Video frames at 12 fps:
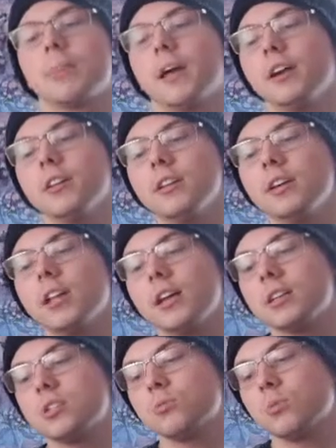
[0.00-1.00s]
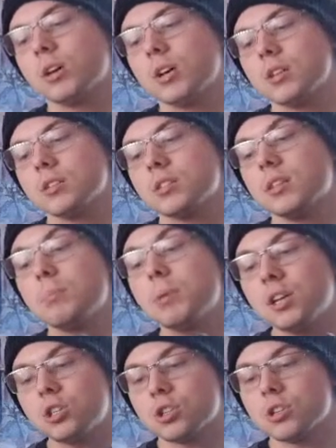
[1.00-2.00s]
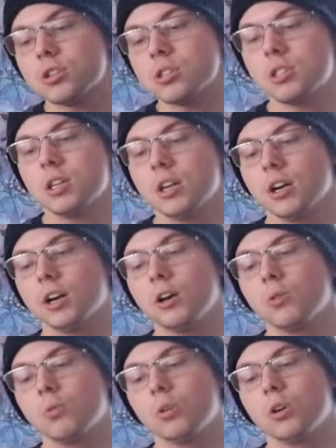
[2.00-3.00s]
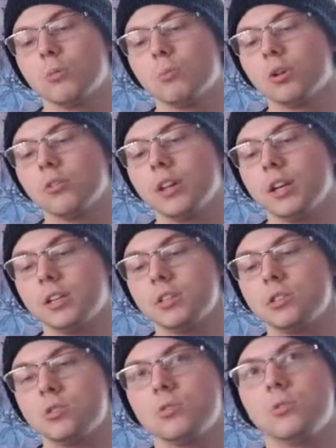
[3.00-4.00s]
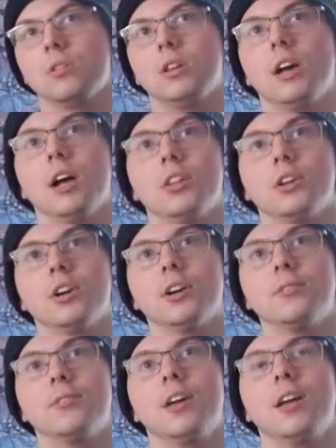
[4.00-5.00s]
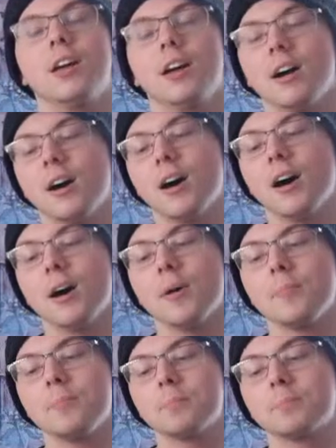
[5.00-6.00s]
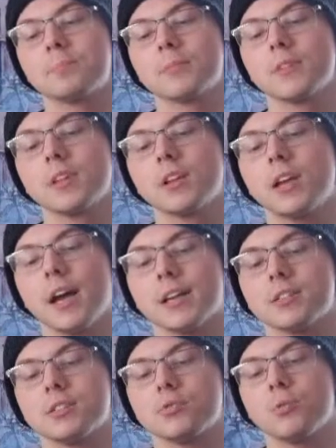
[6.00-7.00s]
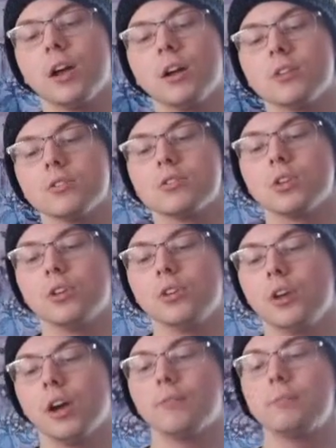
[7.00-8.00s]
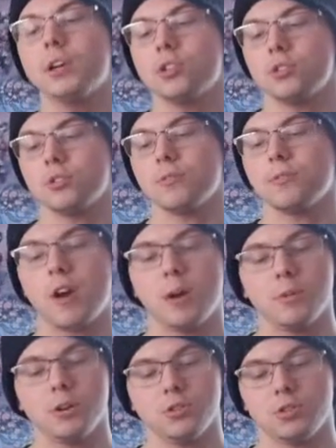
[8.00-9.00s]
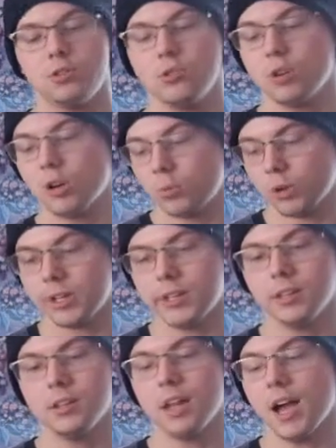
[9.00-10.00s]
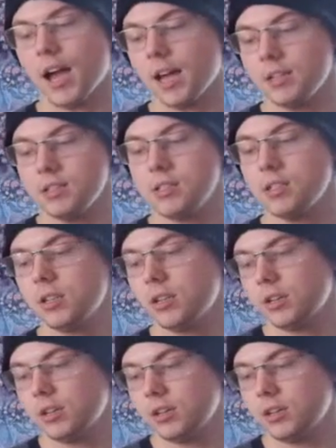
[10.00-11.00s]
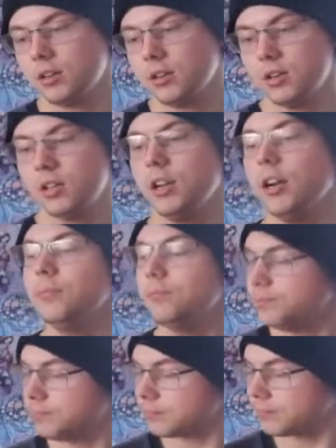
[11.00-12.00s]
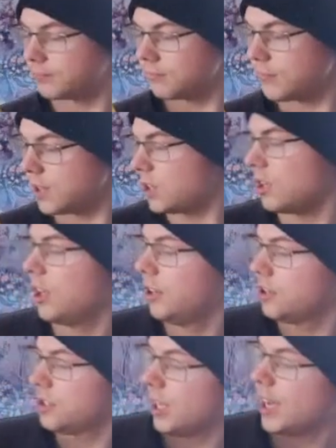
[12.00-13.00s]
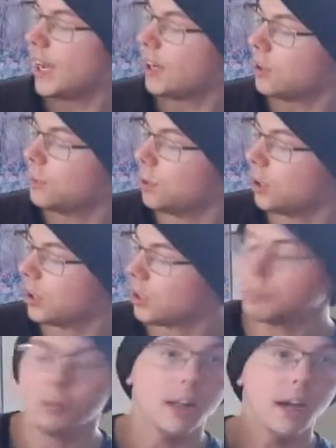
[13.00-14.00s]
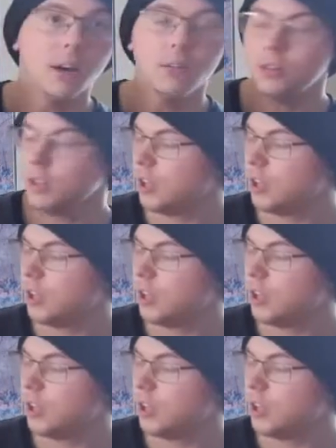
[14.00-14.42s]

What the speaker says: Another thing I liked was the pictures here were more relating to the other casts as well. So you have pictures of farmers who are working the land here, and there's the cattle pulling the plow.